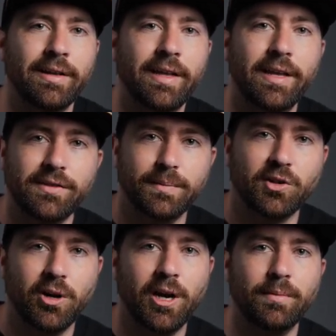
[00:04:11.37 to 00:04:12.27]
hit
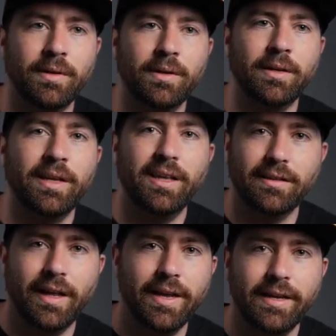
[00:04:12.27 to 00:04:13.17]
subscribe,
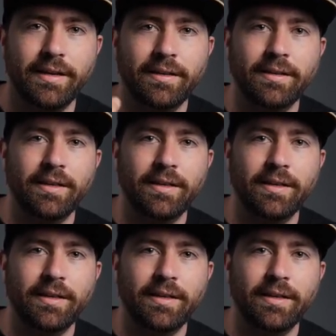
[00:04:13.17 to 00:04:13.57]
hit like,